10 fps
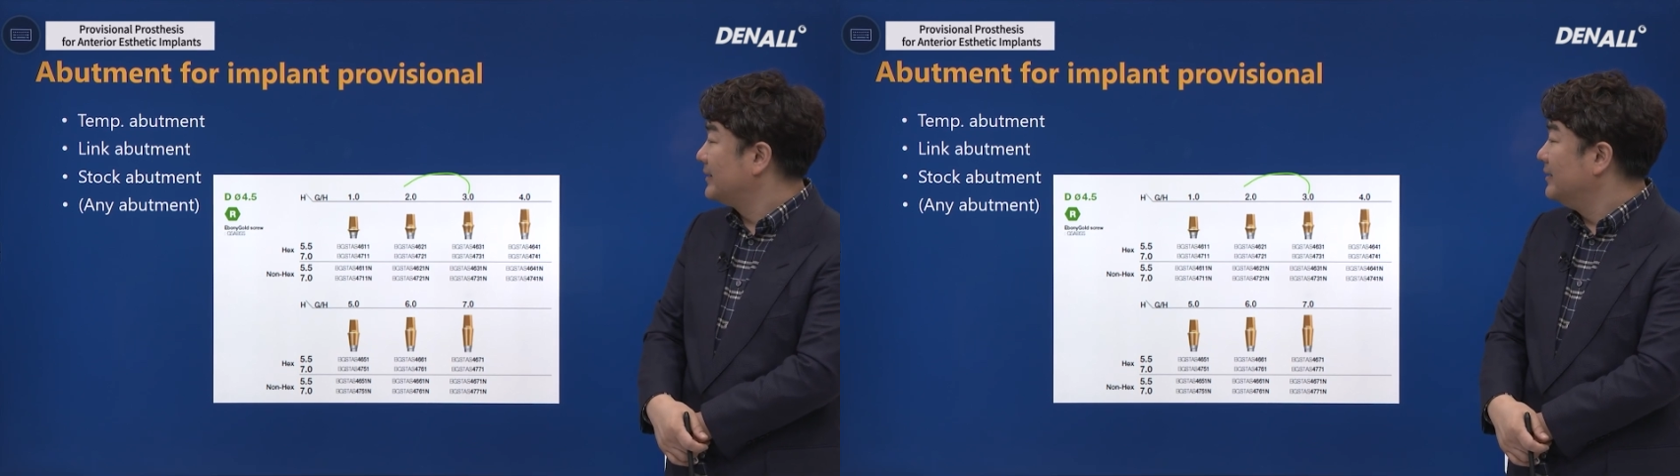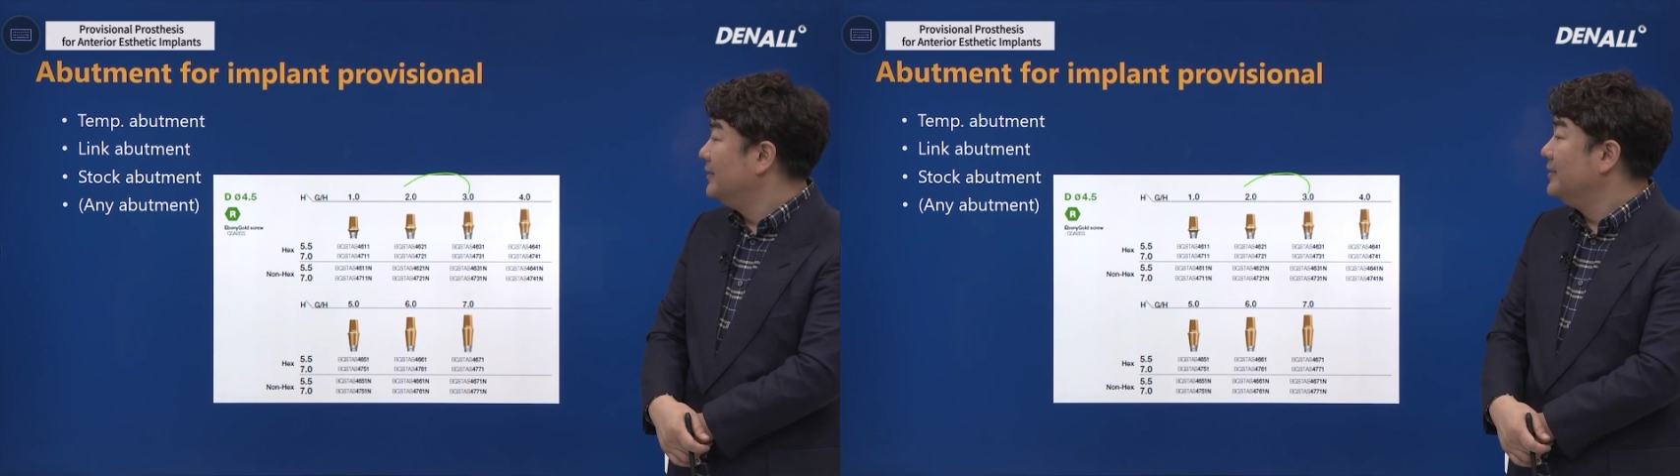
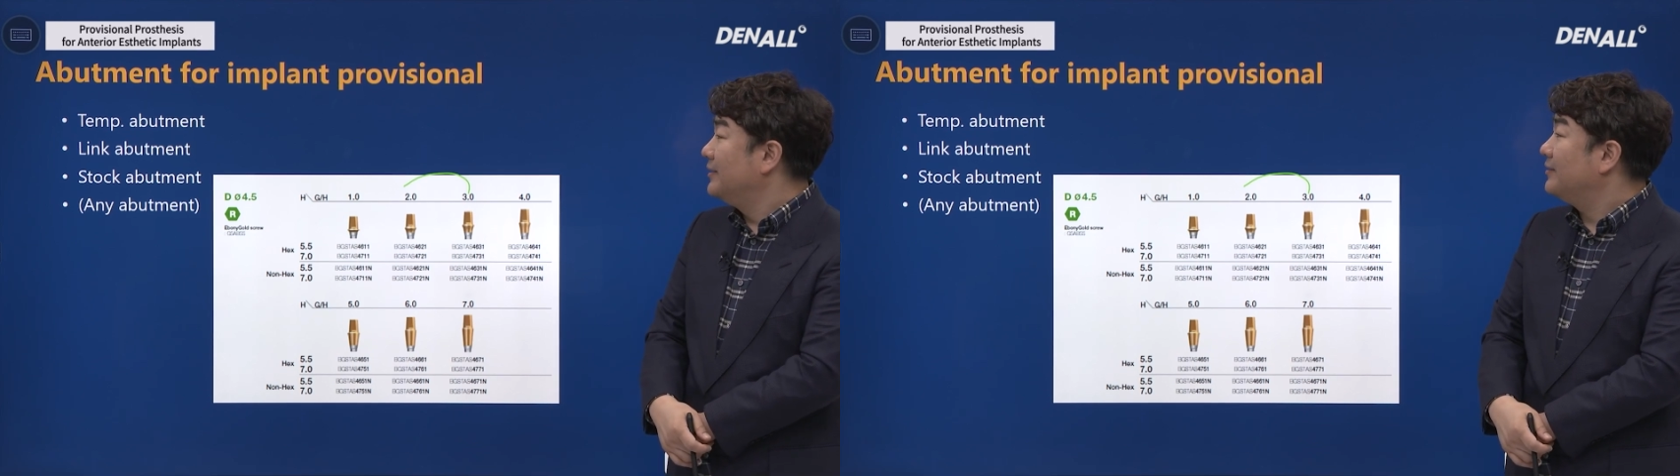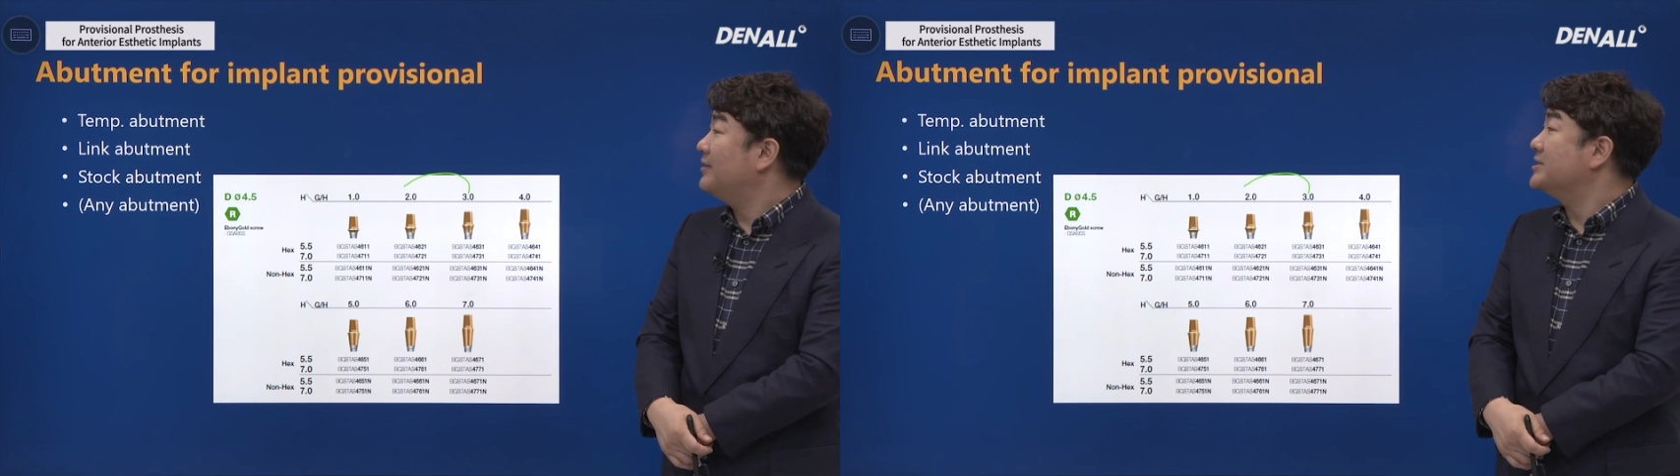
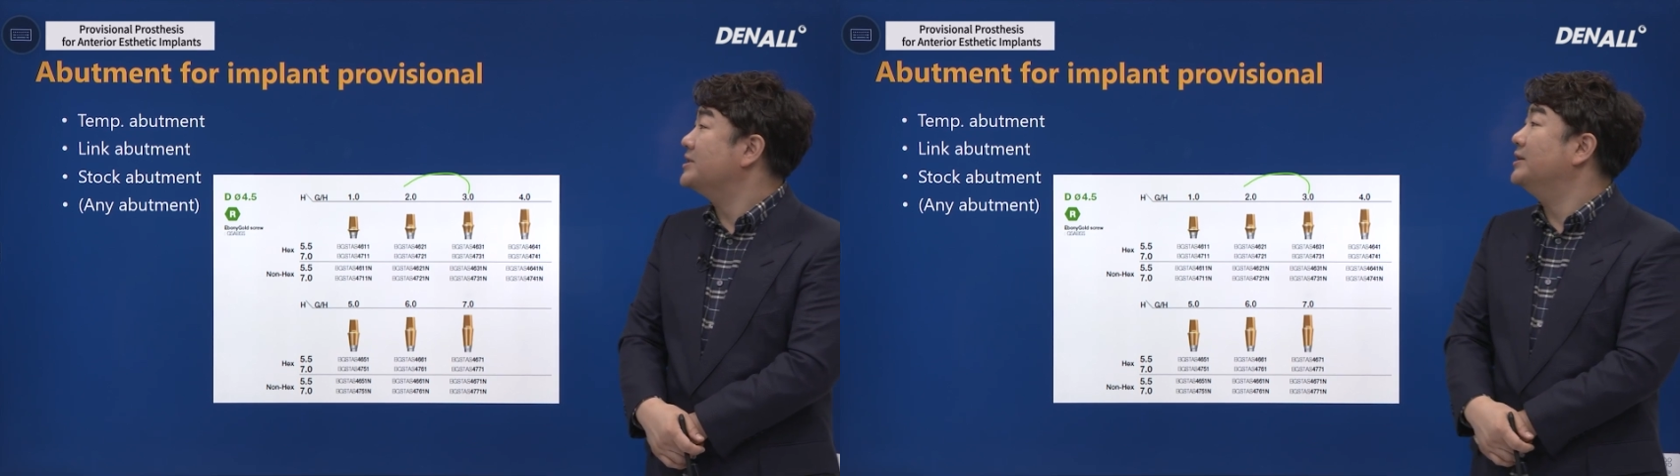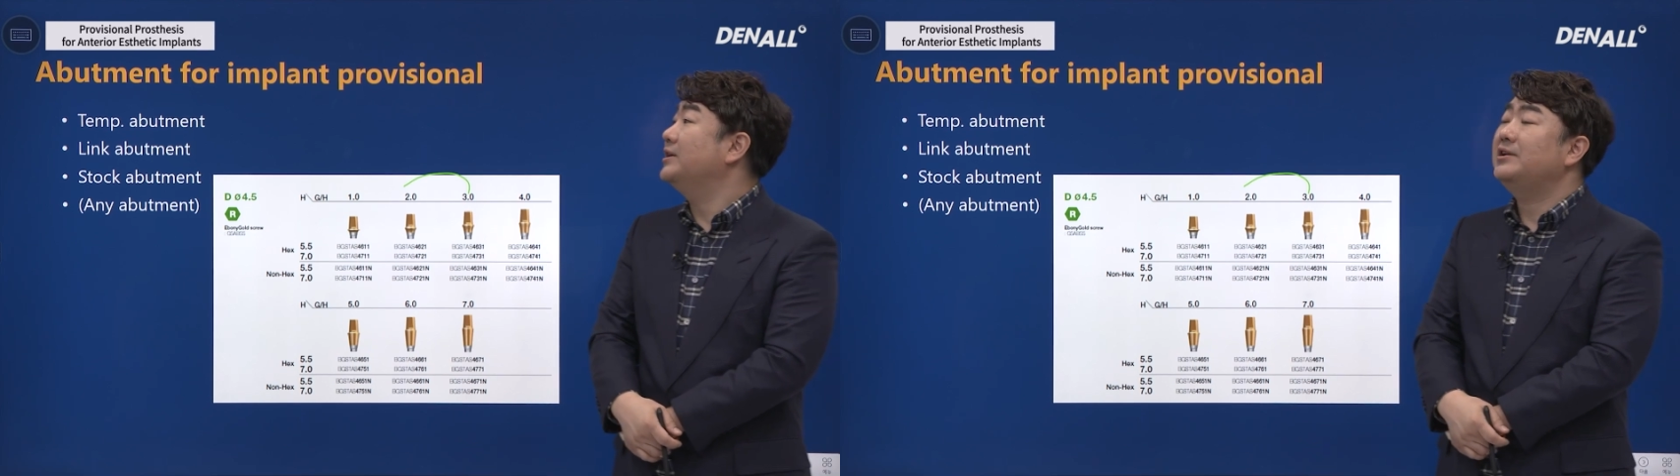mm
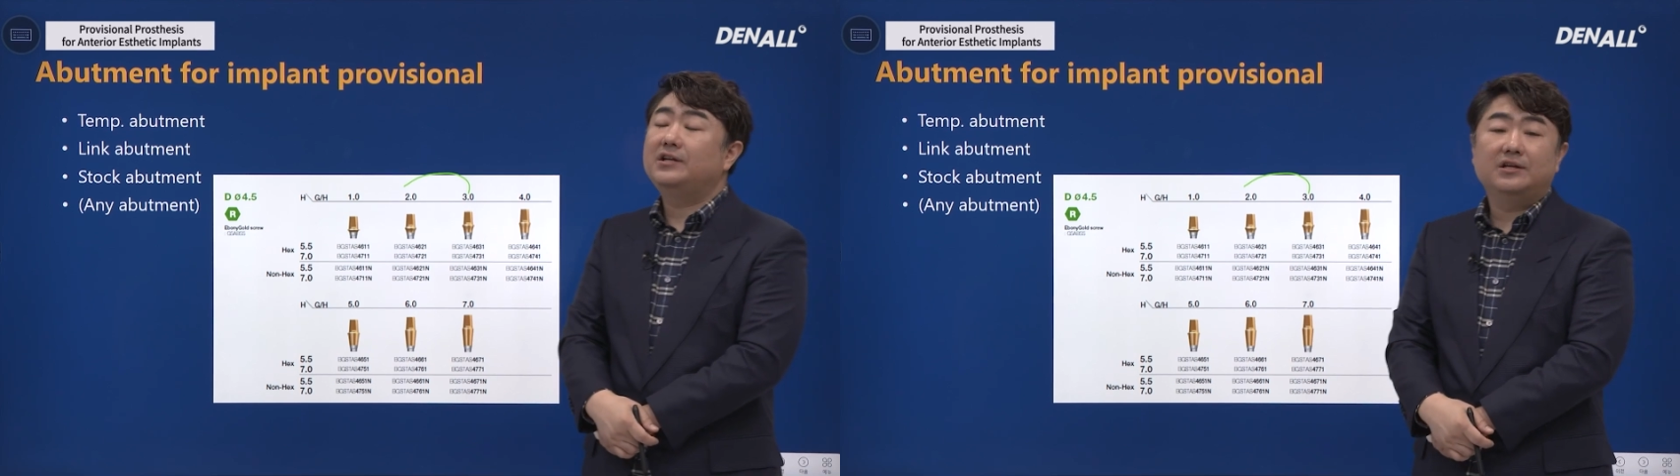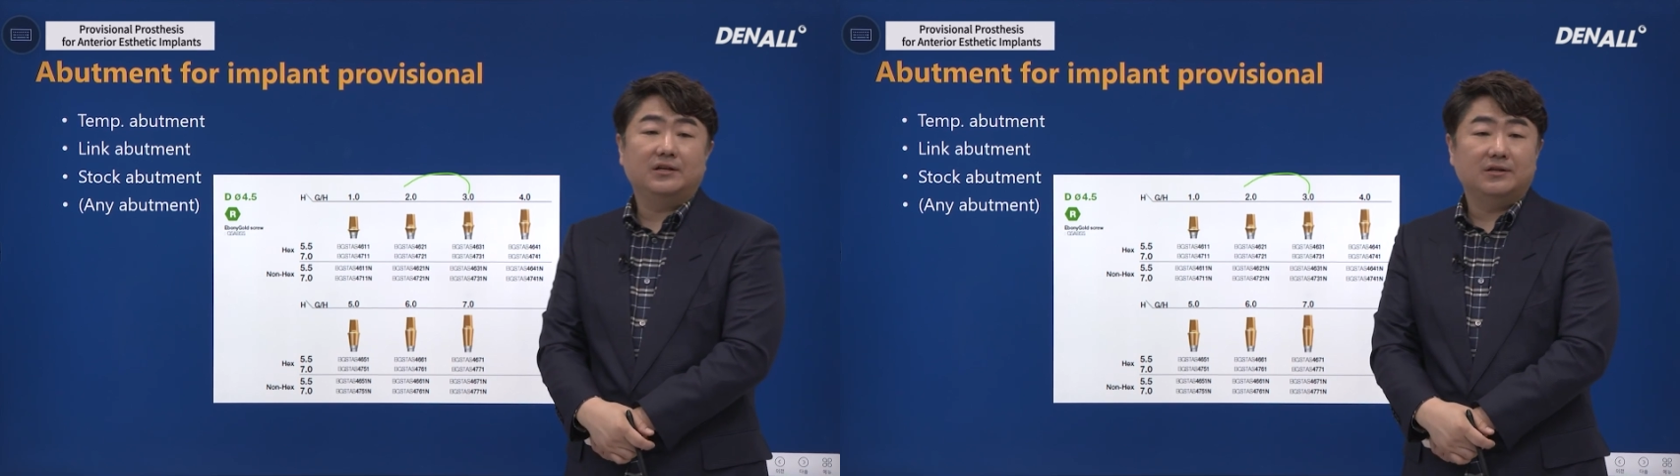are
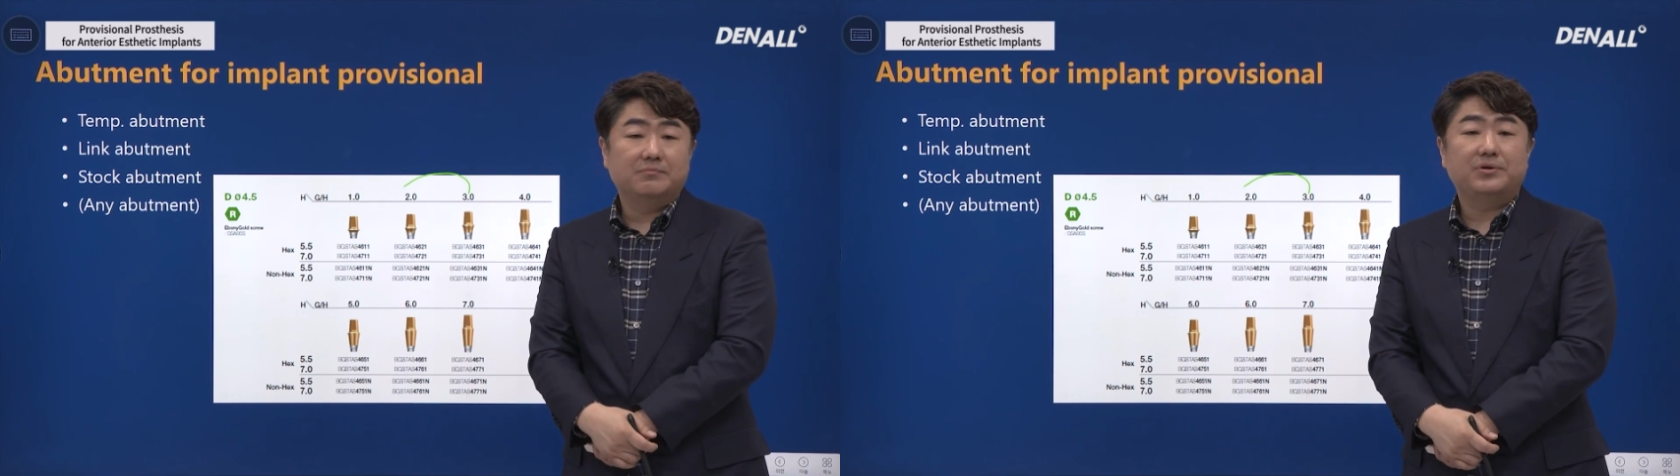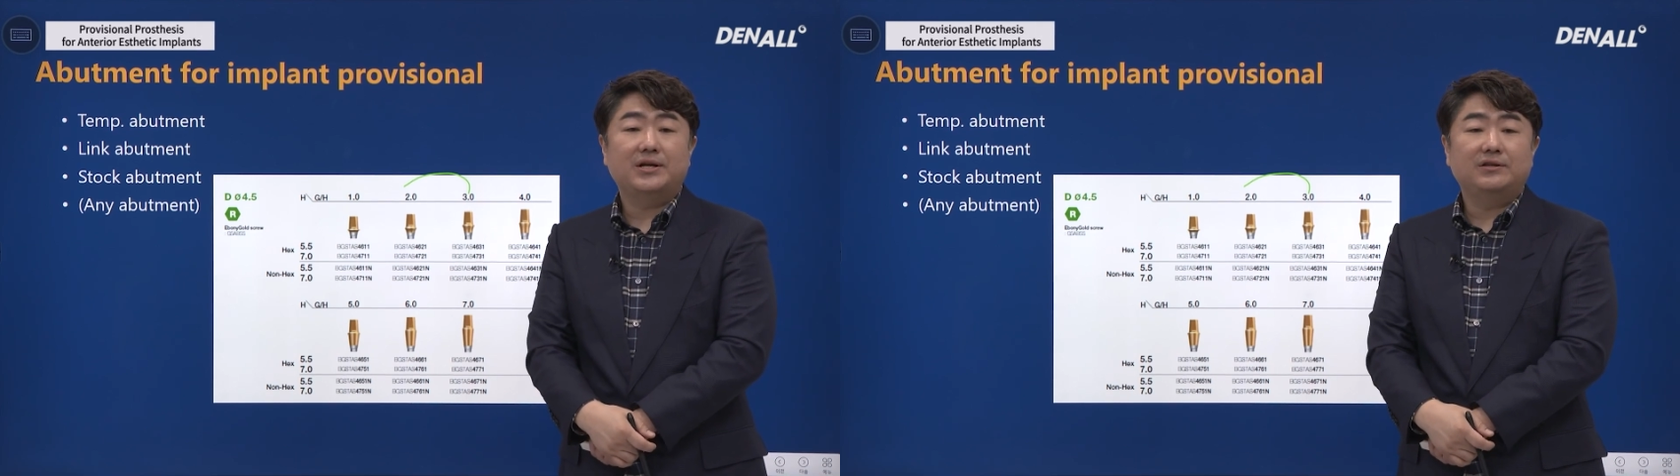
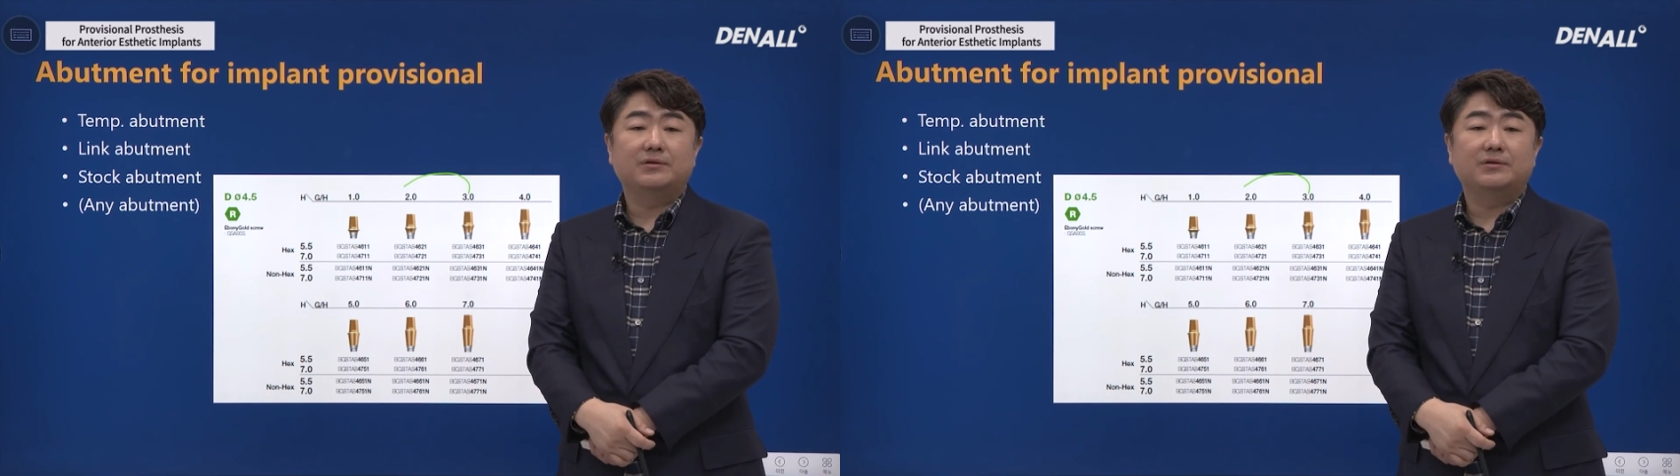recommended.